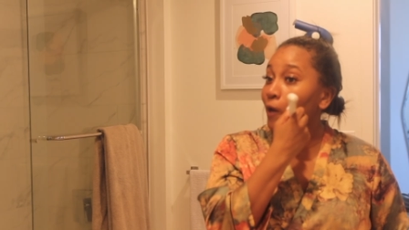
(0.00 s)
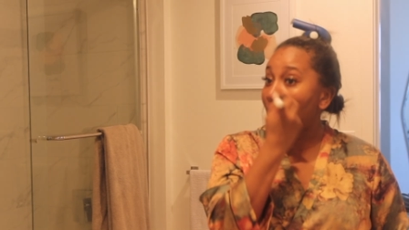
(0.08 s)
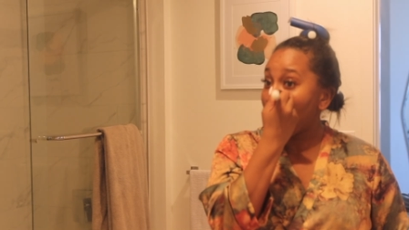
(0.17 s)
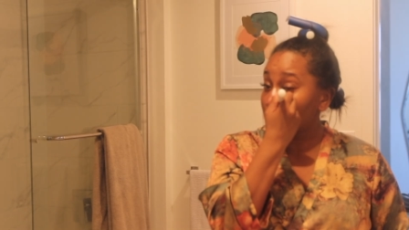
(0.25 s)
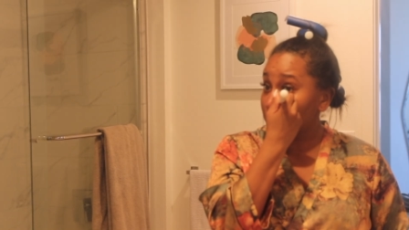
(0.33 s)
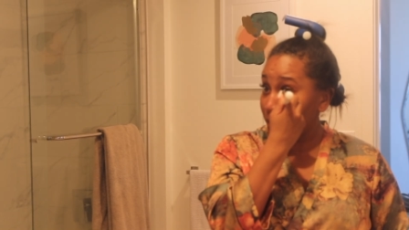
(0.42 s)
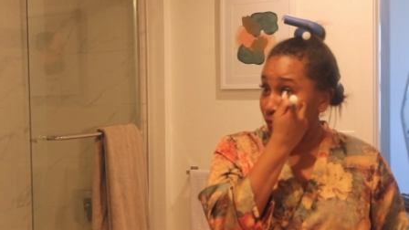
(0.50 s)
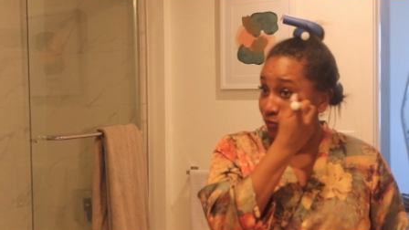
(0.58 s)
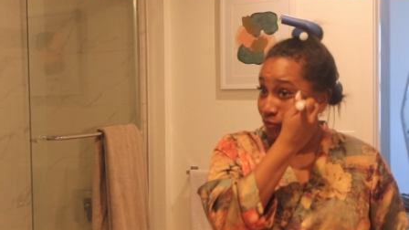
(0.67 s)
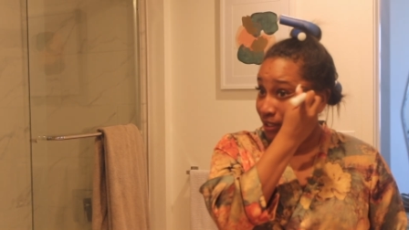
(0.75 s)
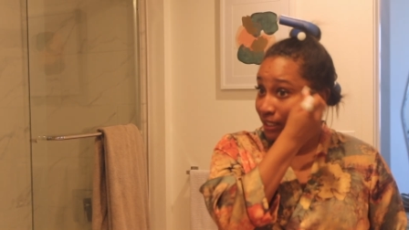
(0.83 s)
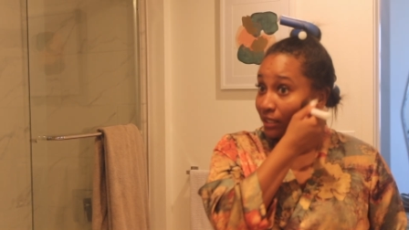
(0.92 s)
I actually
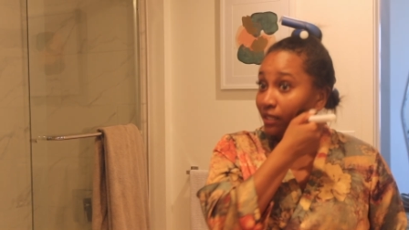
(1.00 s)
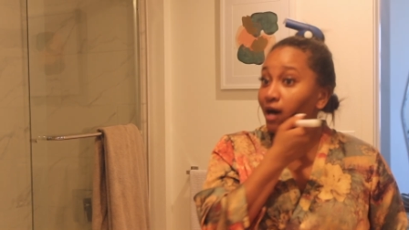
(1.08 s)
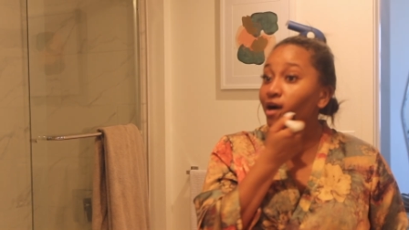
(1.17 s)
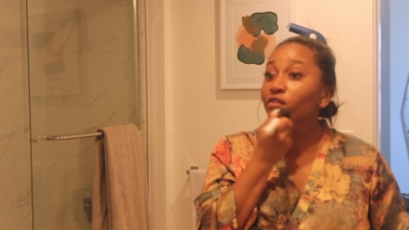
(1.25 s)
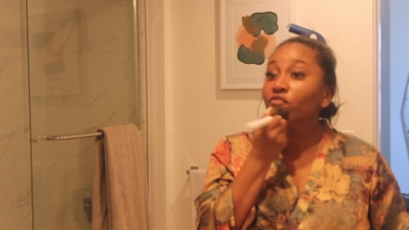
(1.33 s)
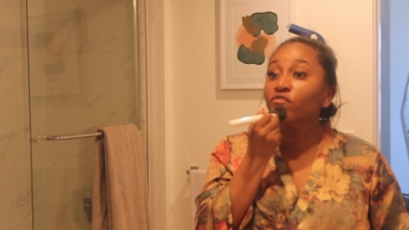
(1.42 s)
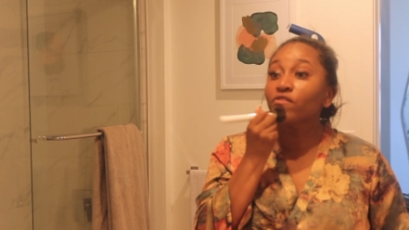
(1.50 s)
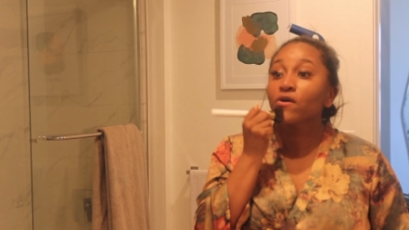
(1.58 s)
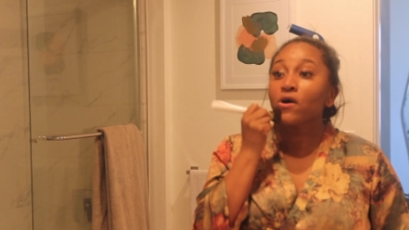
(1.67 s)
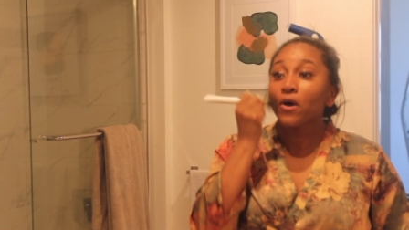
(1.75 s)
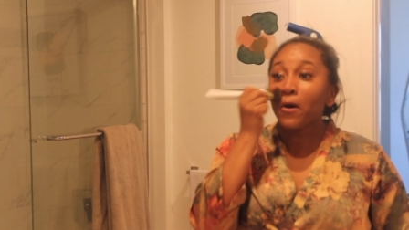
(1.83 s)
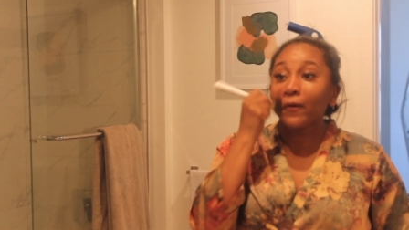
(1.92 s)
really love
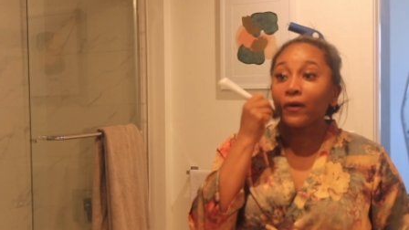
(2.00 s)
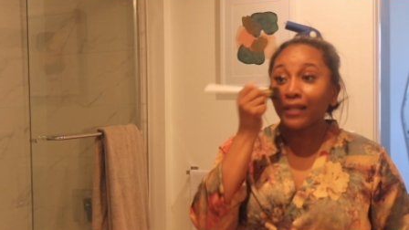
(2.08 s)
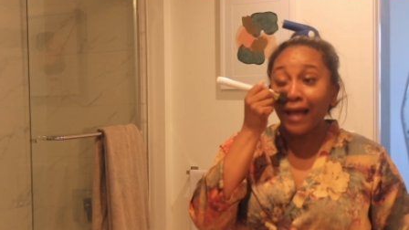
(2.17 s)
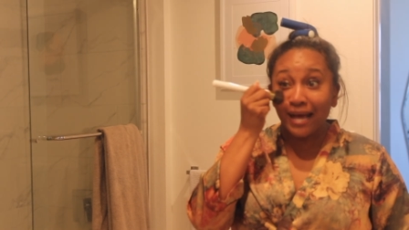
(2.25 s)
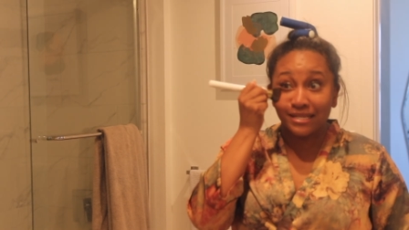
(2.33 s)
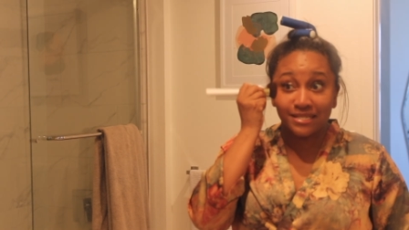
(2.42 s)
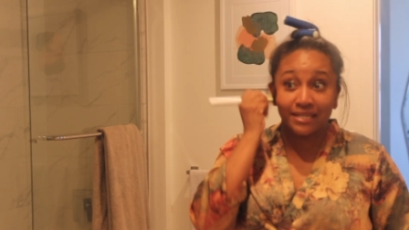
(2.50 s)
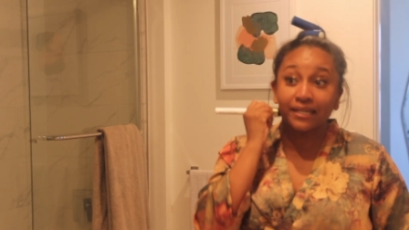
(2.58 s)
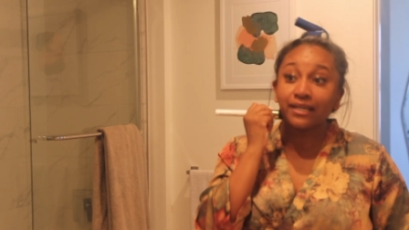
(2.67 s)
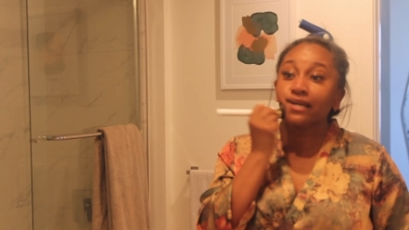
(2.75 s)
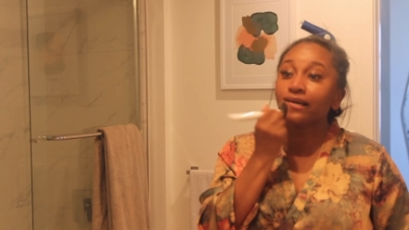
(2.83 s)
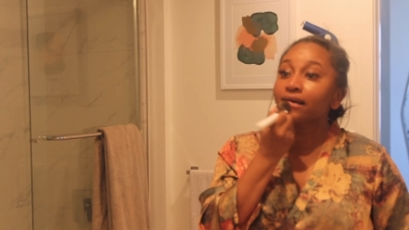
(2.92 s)

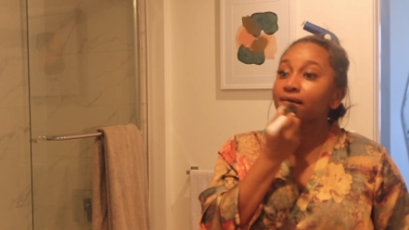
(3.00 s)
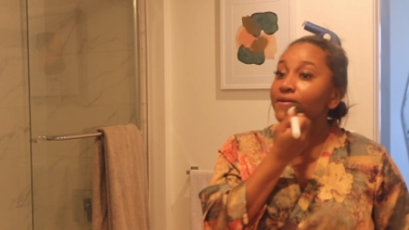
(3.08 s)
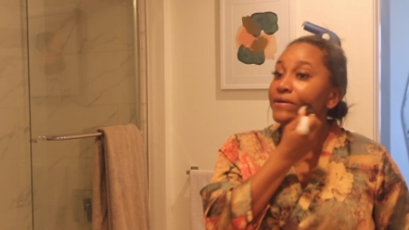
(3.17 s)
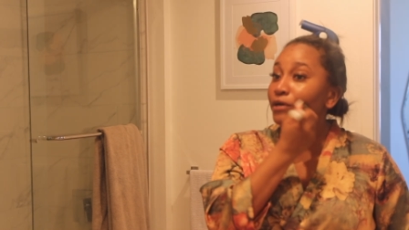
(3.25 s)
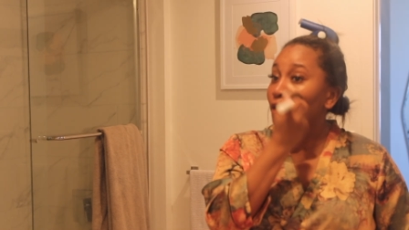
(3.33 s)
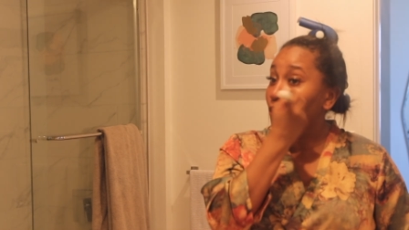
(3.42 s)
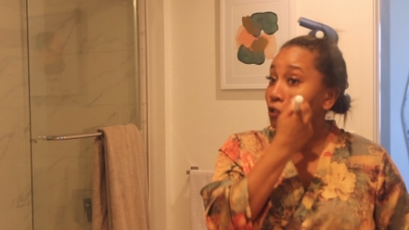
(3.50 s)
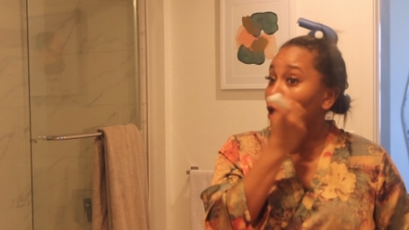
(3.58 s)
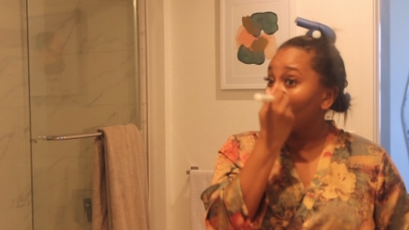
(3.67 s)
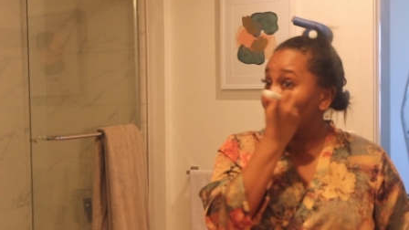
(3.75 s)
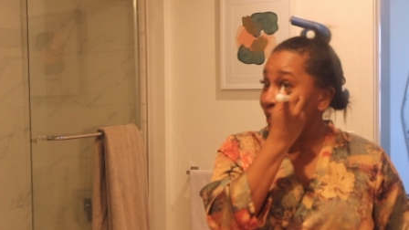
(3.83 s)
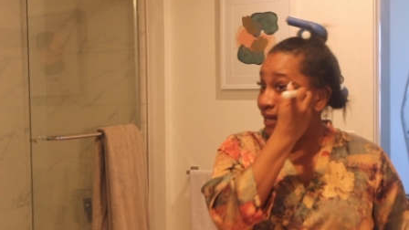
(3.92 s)
glassy,
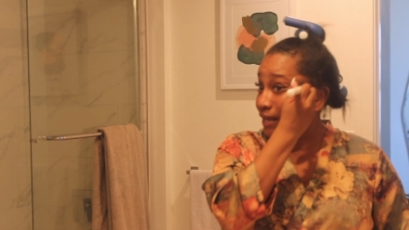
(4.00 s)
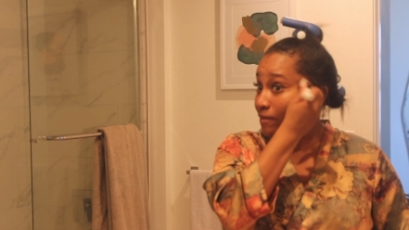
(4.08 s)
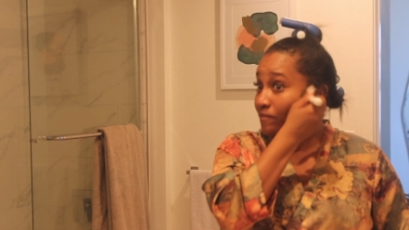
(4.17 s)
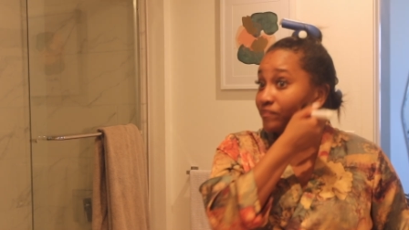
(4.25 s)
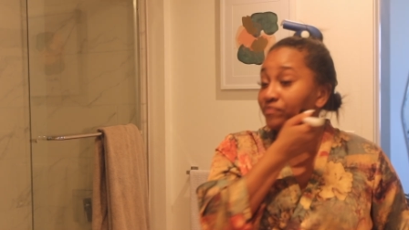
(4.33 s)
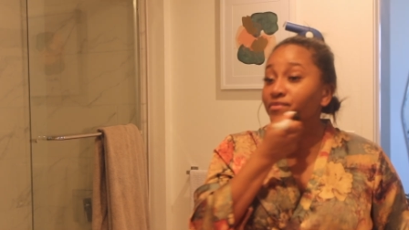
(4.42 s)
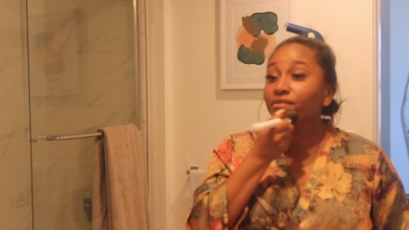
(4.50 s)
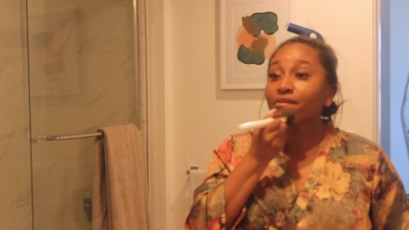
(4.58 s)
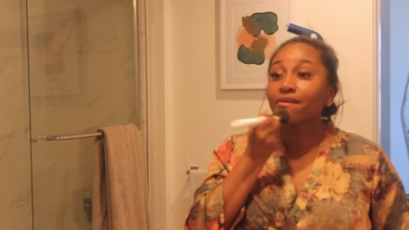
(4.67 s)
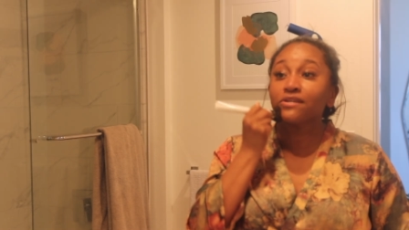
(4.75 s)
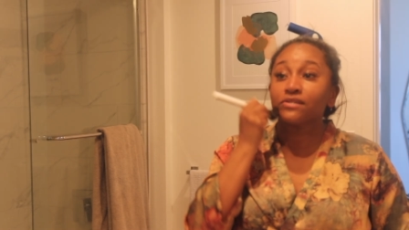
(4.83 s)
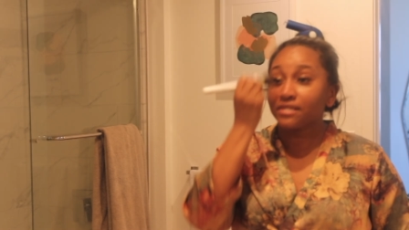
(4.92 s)
glowy
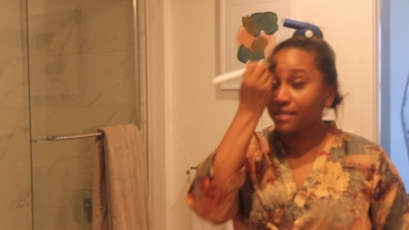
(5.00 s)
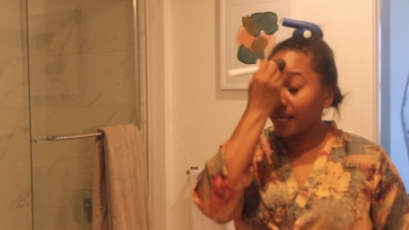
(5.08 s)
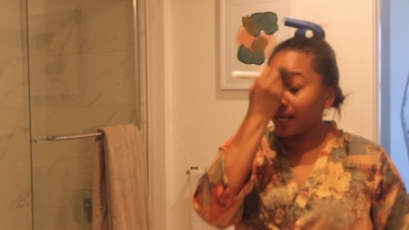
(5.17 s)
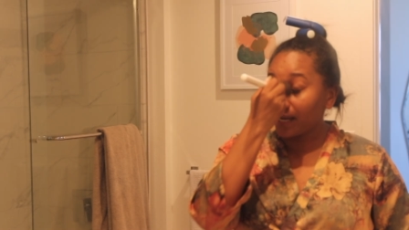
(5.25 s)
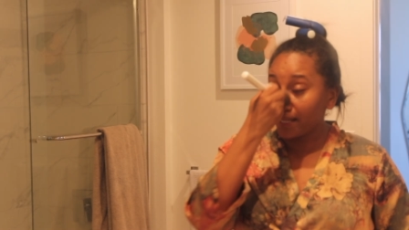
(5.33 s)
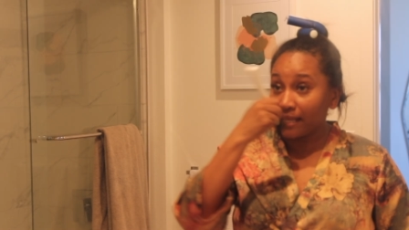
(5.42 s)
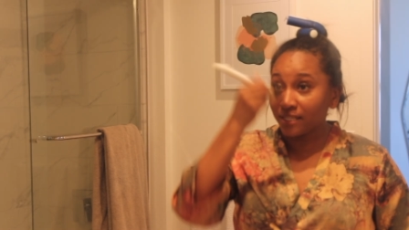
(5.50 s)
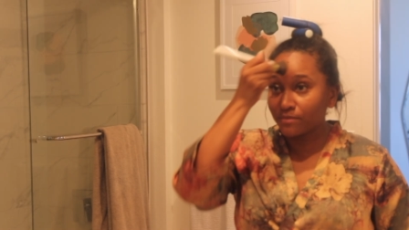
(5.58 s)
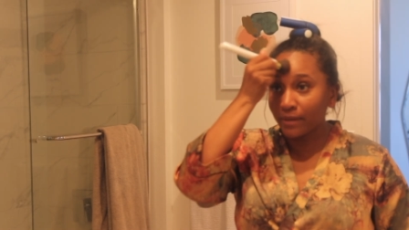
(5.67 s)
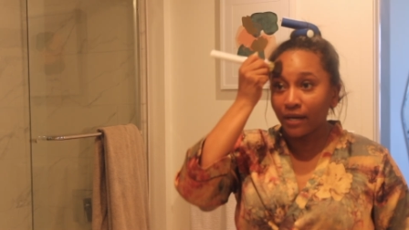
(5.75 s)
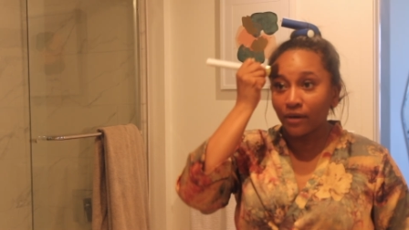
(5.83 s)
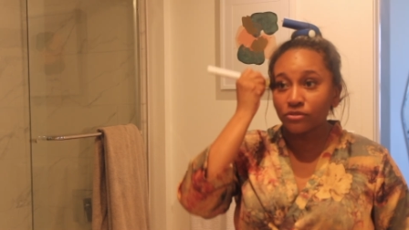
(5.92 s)
skin. That's
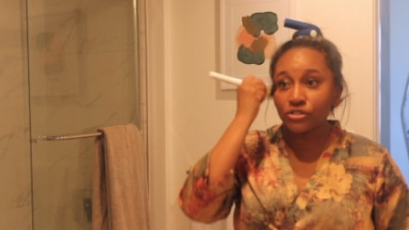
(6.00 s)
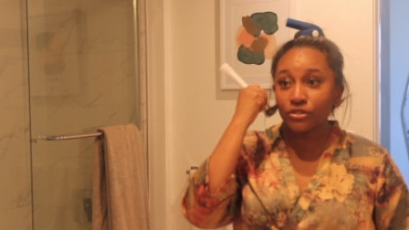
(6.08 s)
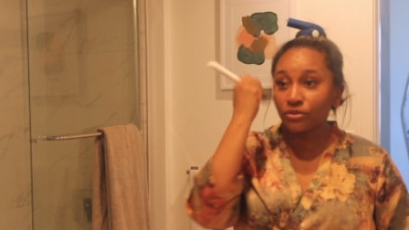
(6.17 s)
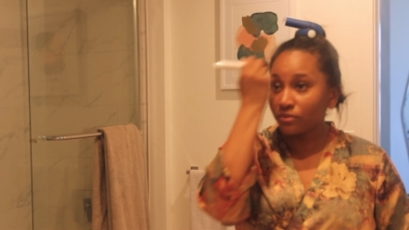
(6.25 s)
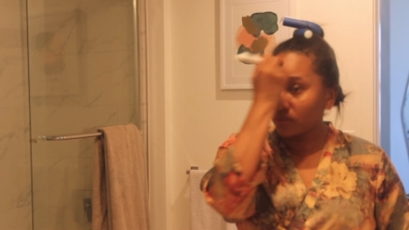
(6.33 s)
my go-to.